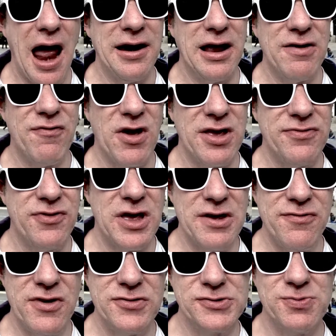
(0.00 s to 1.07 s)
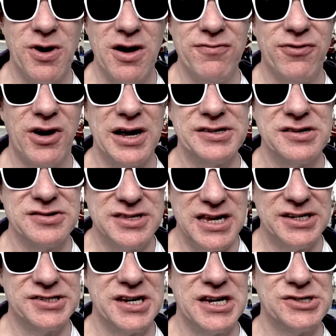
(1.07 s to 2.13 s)
And if it was my advice,
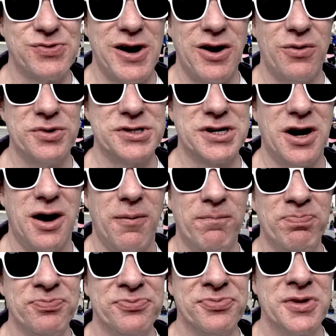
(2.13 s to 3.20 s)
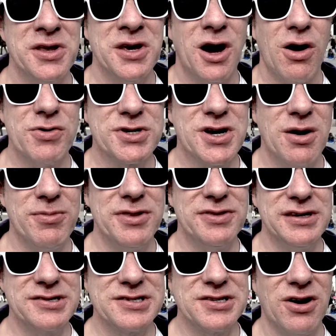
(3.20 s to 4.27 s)
this is when I would come. I would come at
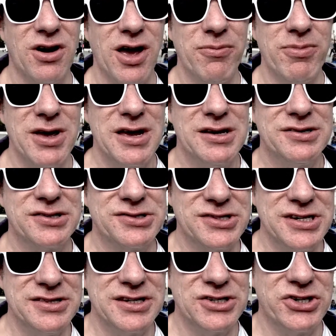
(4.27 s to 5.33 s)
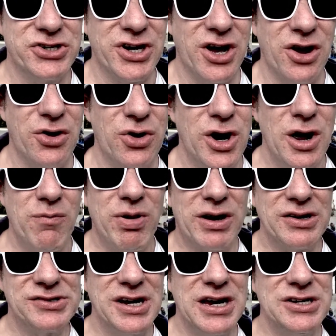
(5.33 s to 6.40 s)
this time to see this show
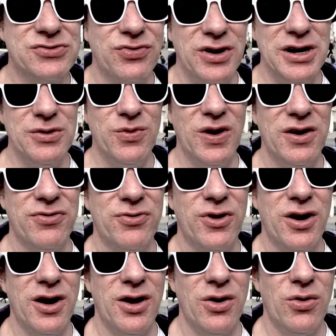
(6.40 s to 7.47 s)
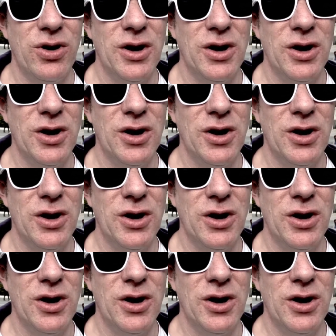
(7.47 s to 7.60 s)
because it is really worthwhile.